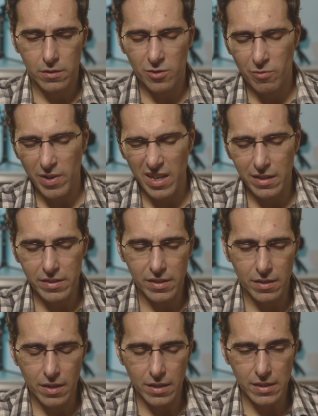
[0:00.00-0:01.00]
race
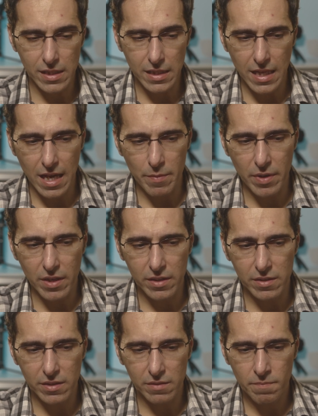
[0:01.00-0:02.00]
and things like that,
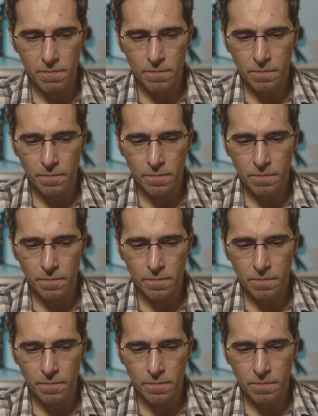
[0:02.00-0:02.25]
because